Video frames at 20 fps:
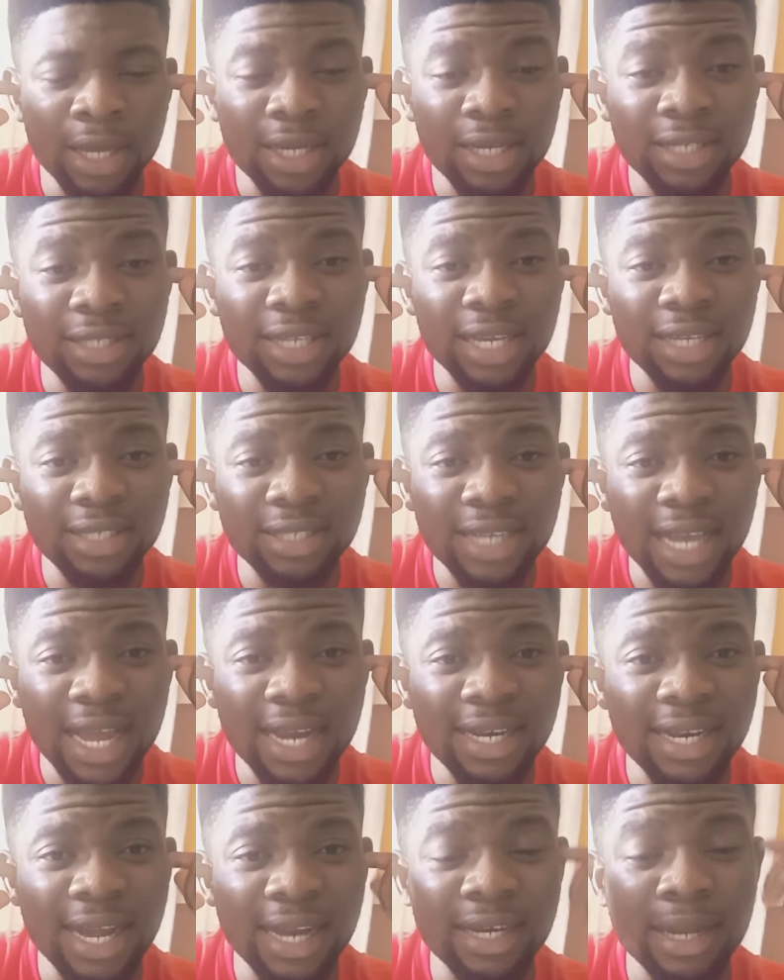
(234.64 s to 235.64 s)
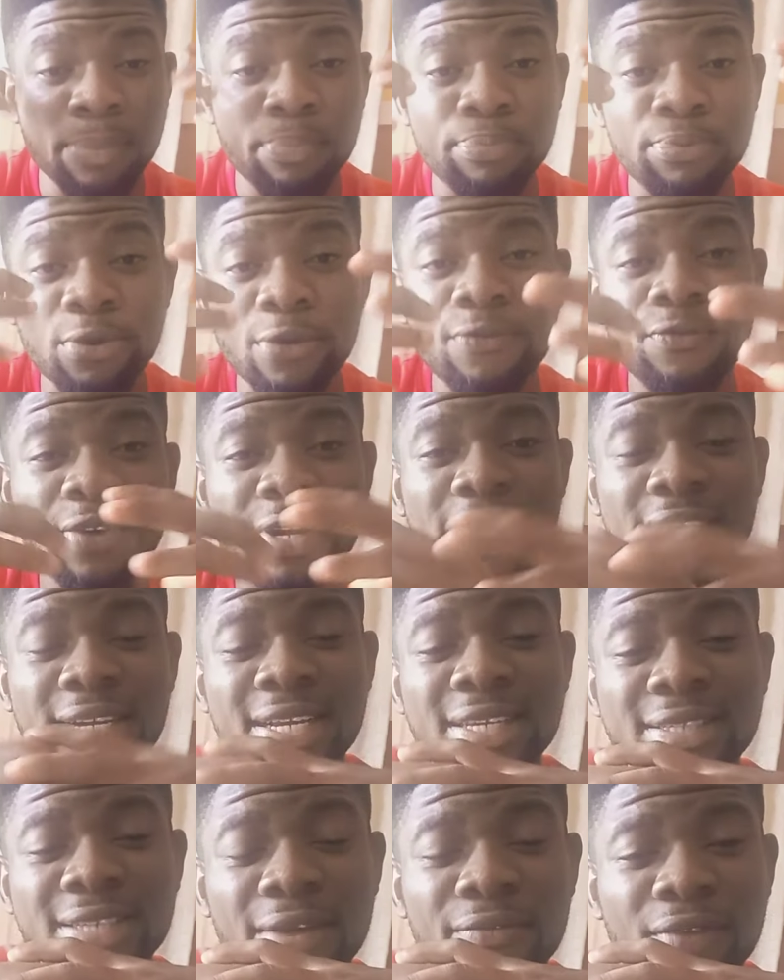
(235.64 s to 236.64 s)
it's a sign that the
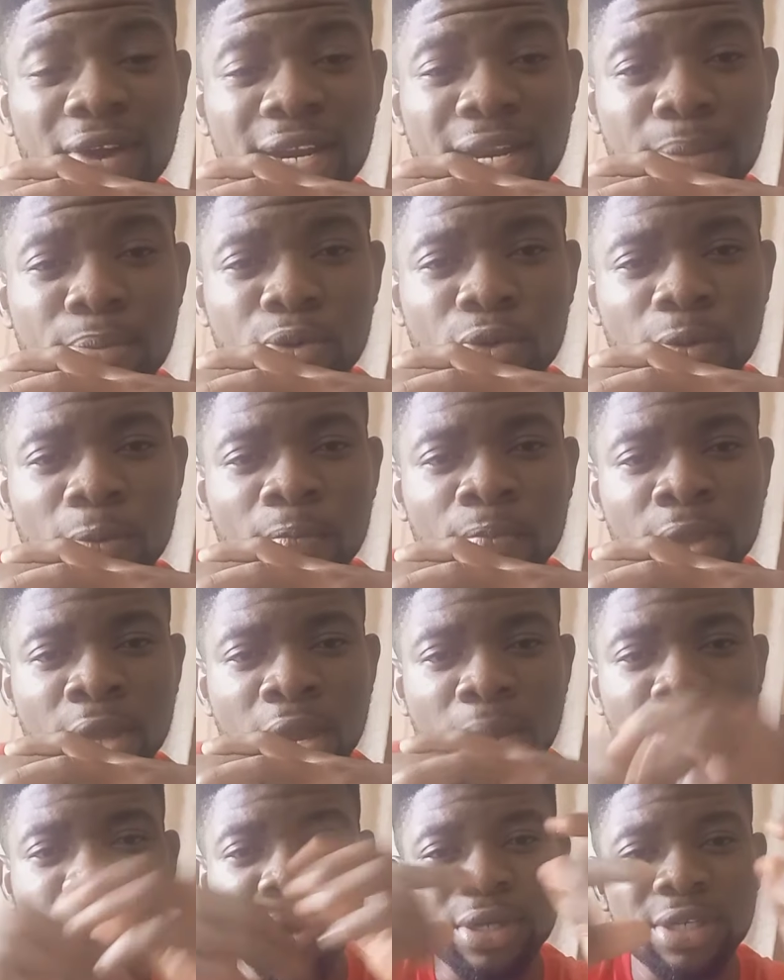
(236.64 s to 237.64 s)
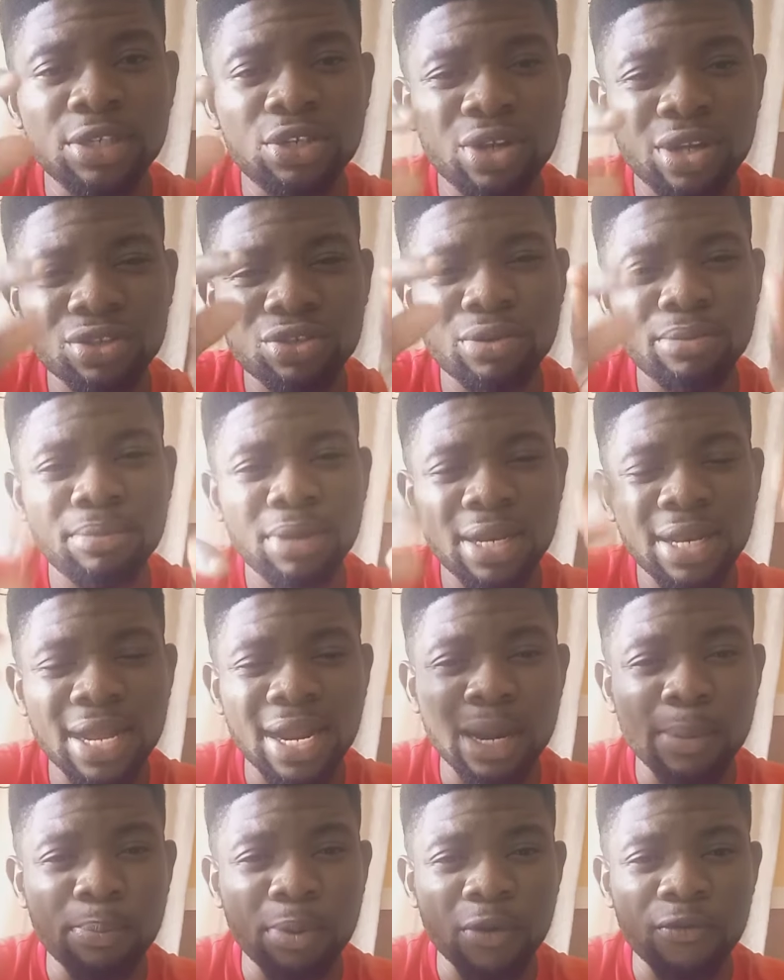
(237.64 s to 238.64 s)
prophetic is available. But it doesn't mean
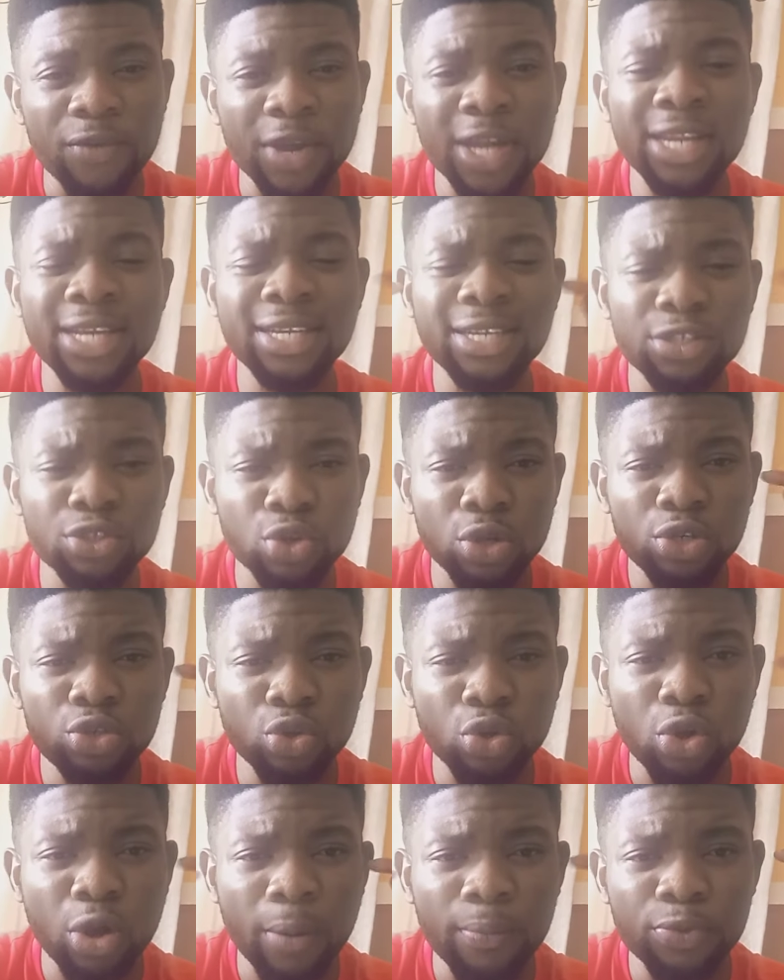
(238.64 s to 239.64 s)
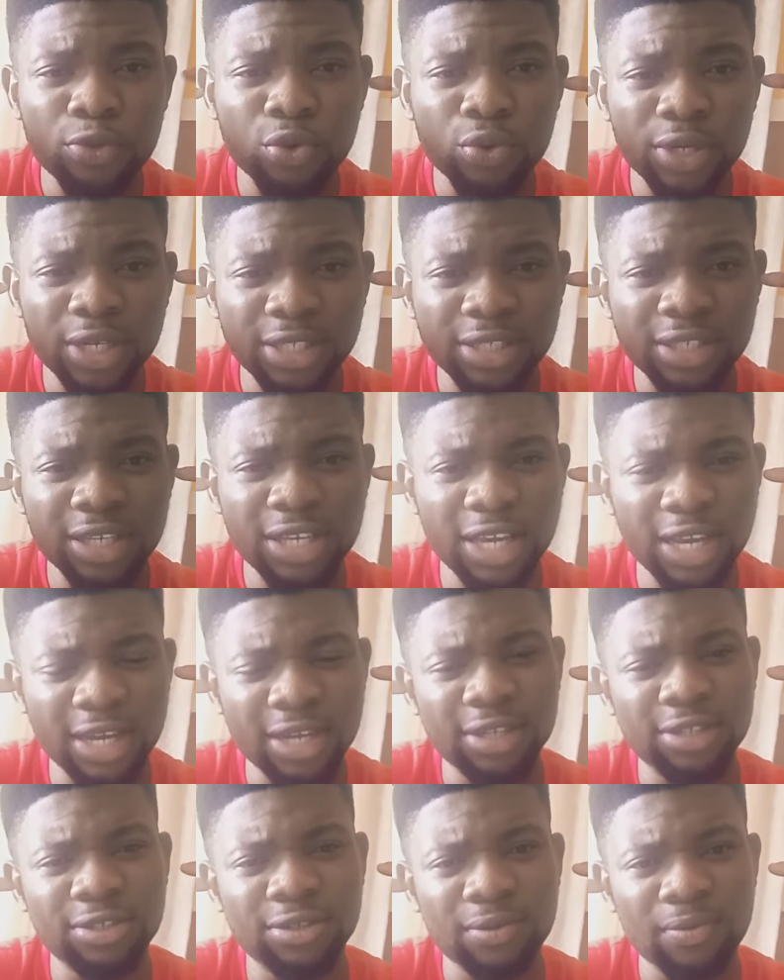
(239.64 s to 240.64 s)
that the prophetic is going to come through these
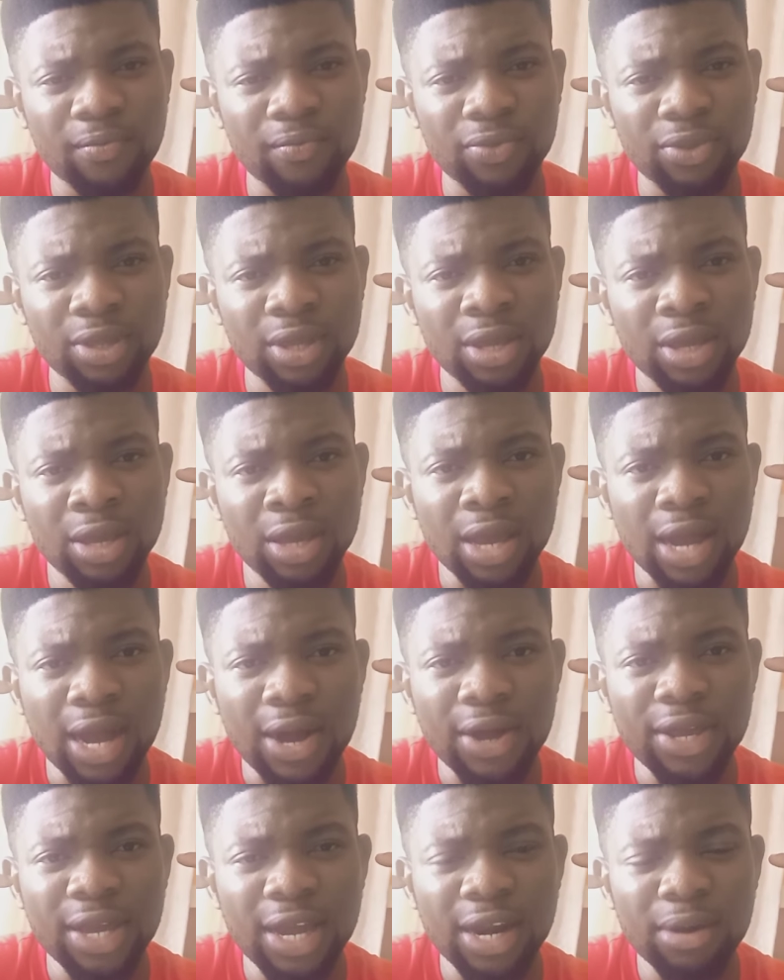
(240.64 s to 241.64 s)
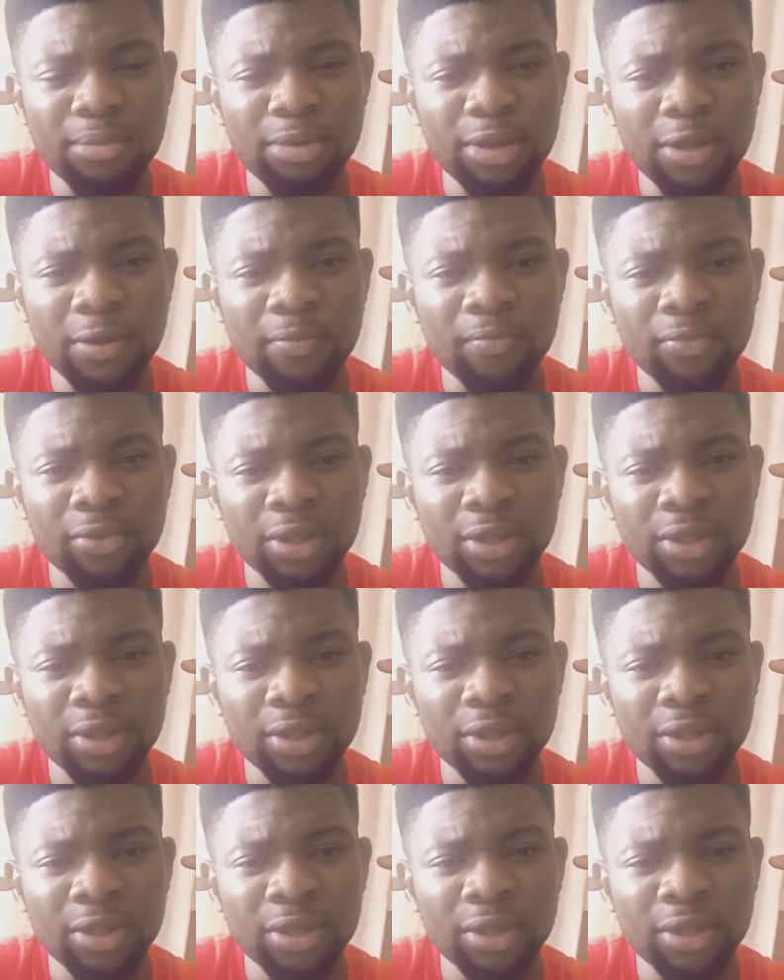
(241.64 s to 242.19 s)
ears. Are you hearing me?